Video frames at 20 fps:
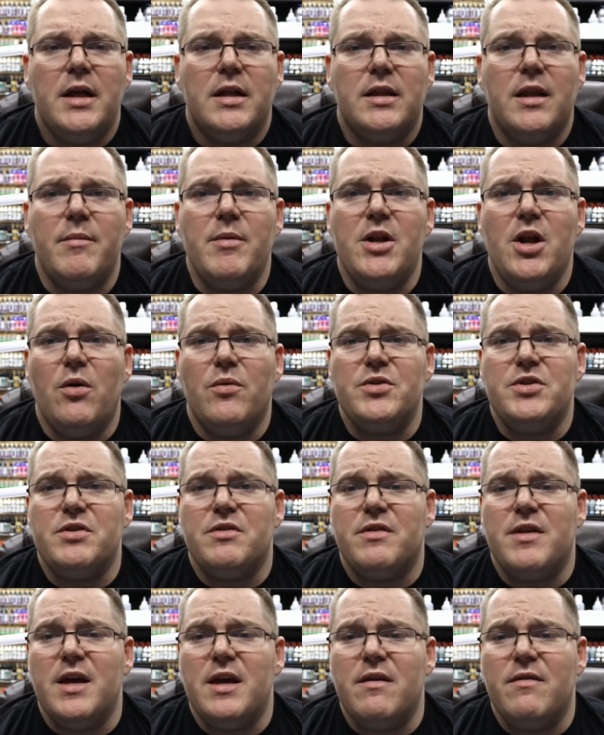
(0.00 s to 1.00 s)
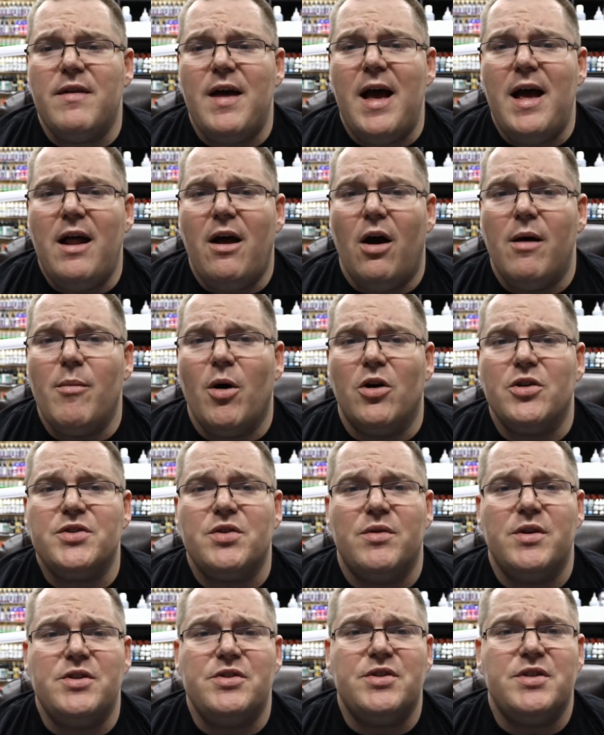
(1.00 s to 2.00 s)
Let me know what you think of that. I'm
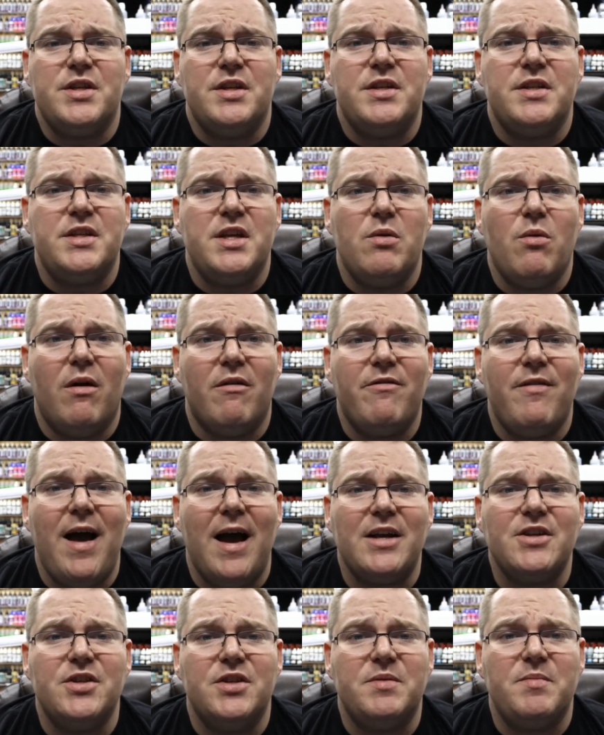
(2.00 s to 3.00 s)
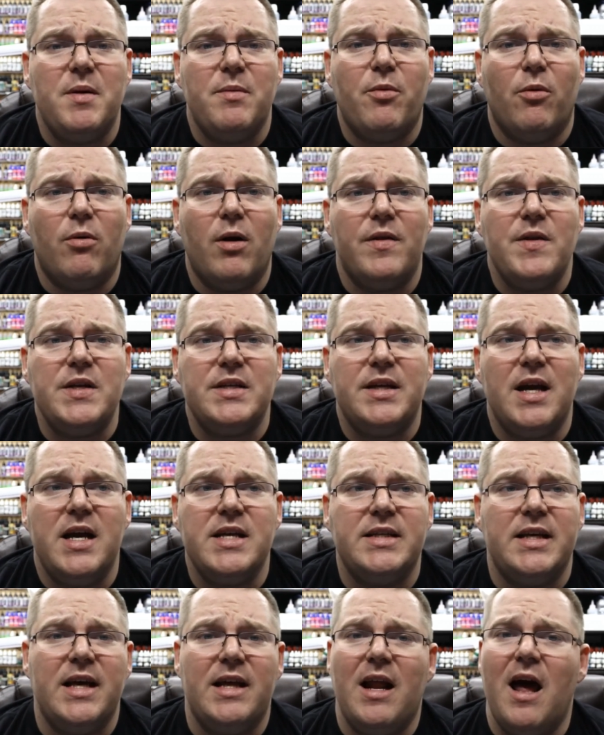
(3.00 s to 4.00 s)
also interested to see what factions people run these
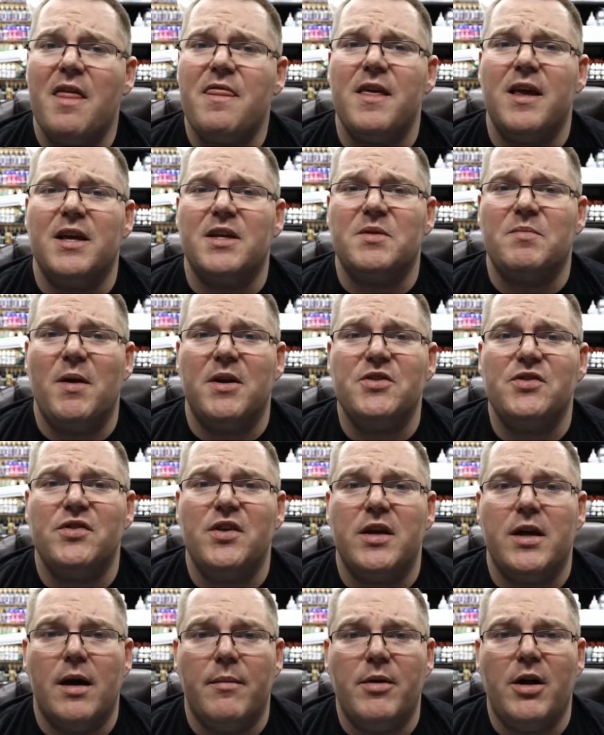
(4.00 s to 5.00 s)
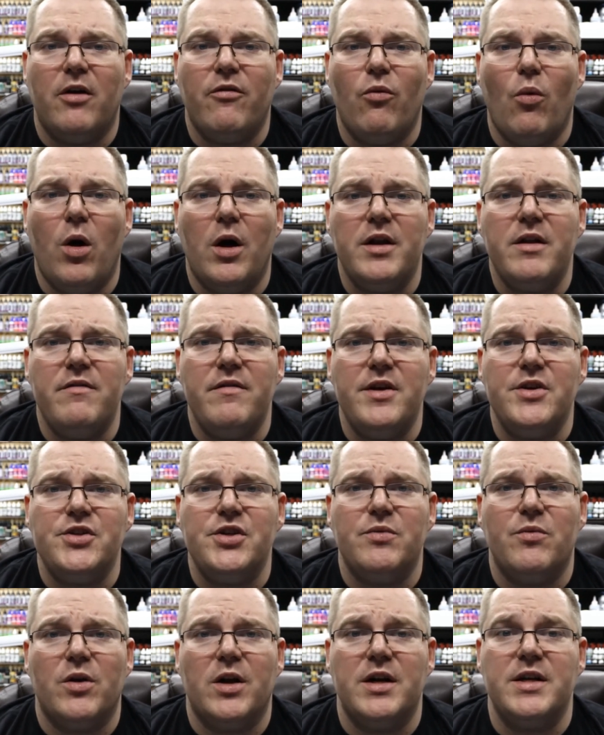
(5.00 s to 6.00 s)
guys in. I think especially coming off
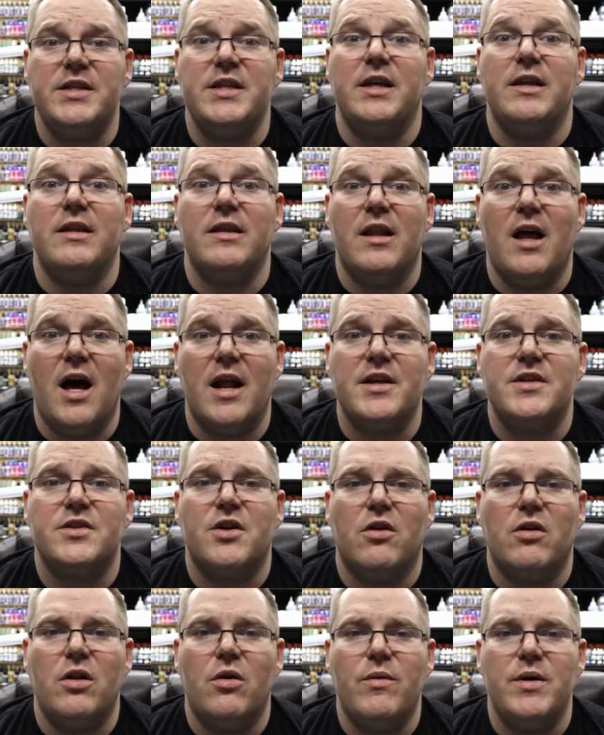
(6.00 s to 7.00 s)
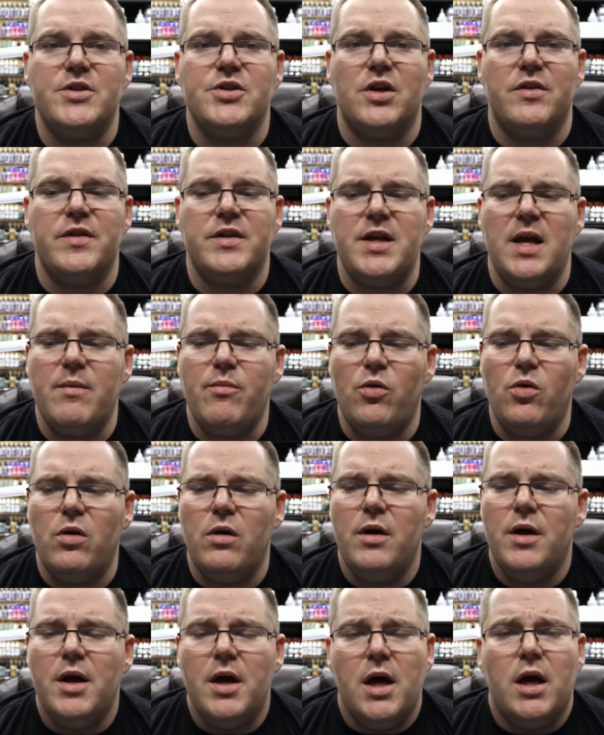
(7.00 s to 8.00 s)
WandaVision, we're going to see a lot of Scarlet Witch on the
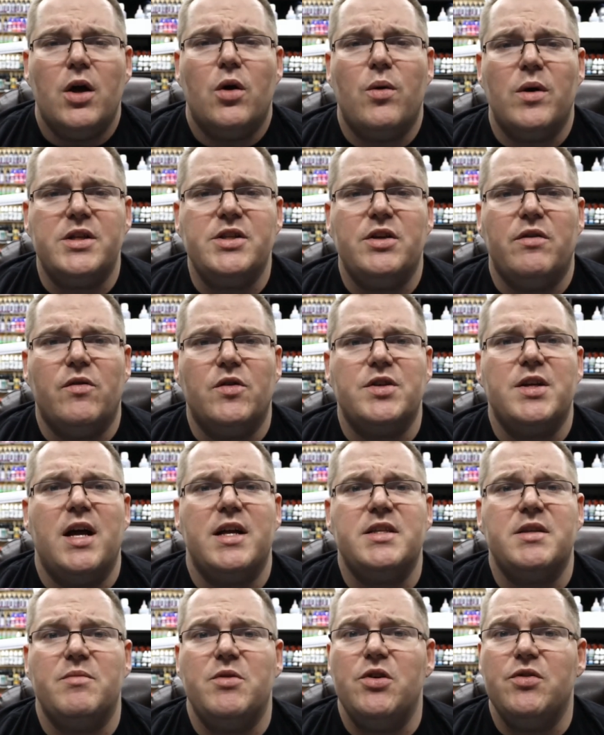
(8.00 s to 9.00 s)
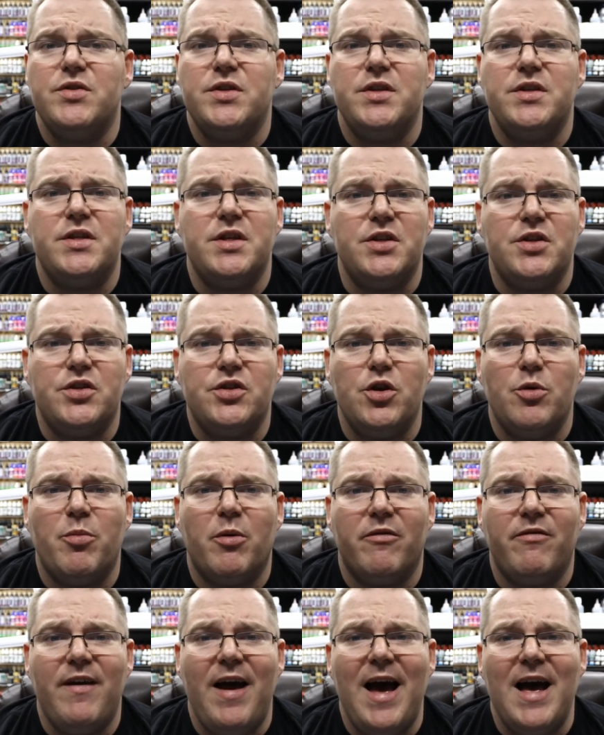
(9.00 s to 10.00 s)
table. Quicksilver's got some uses. He's
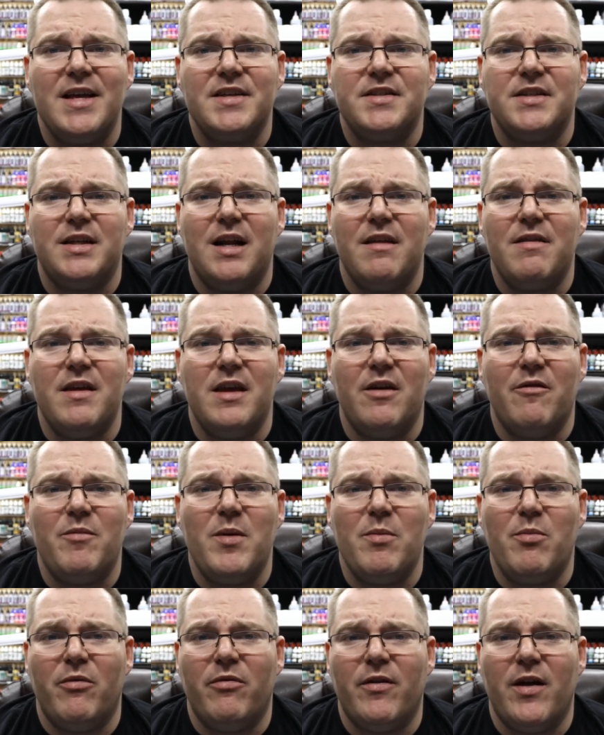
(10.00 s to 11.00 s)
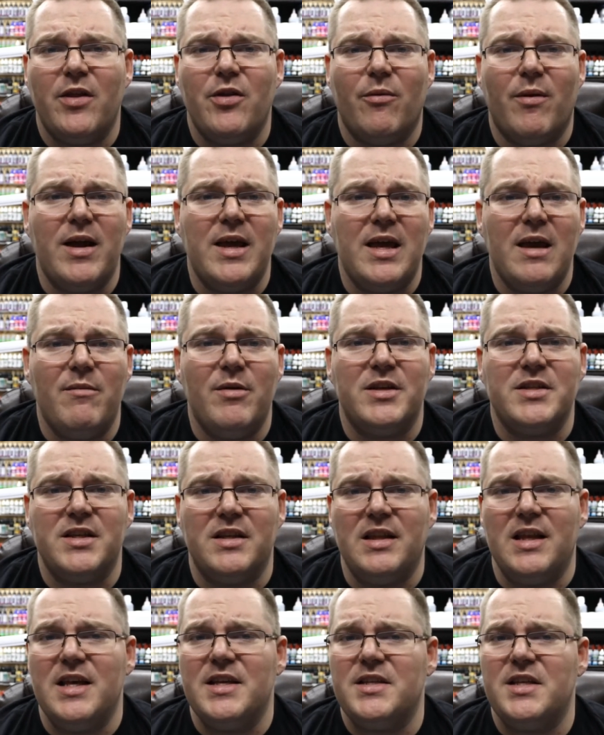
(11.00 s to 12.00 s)
super fast, and I think if people find the right gimmicks
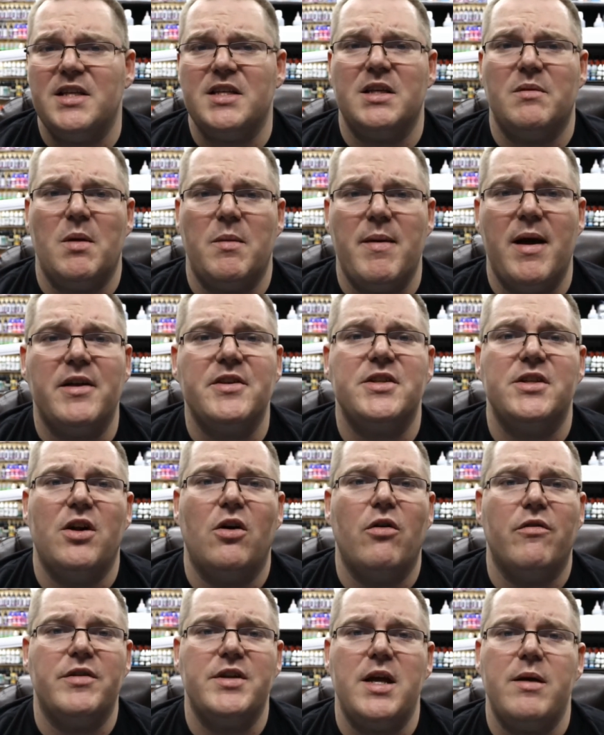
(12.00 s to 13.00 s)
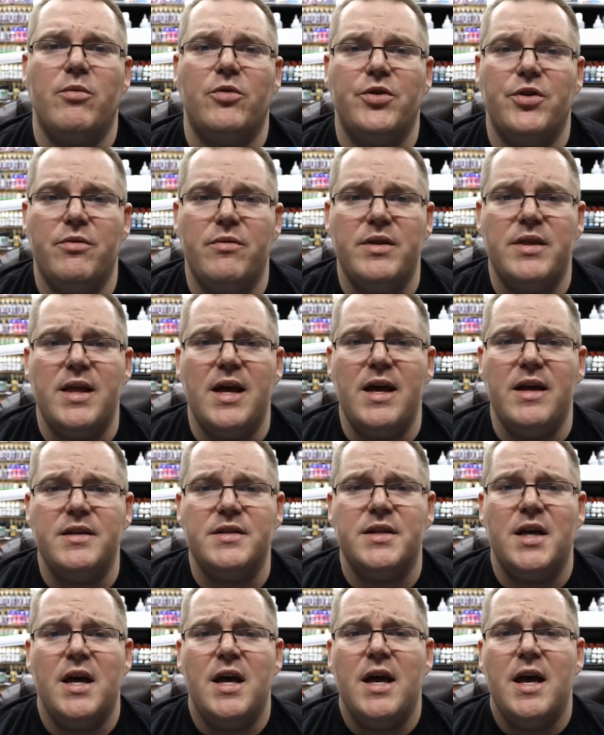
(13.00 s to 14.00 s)
and lists, he's going to be bouncing all over table doing
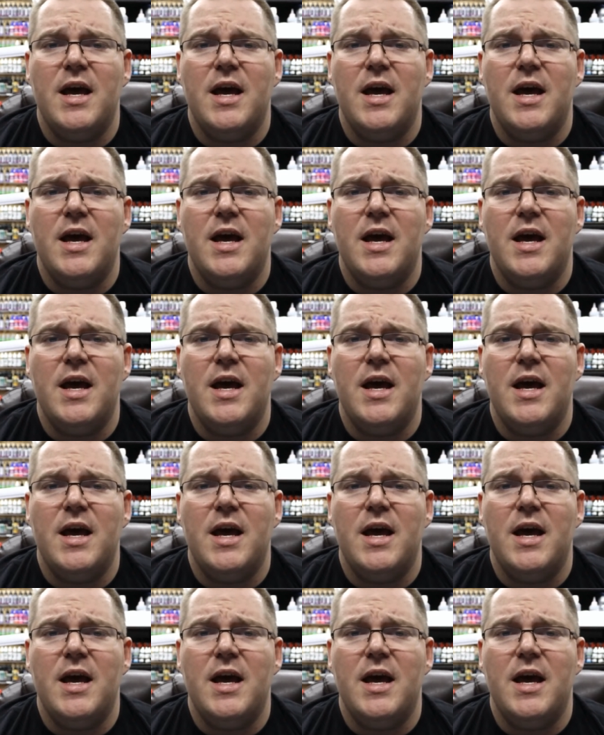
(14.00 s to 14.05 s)
things.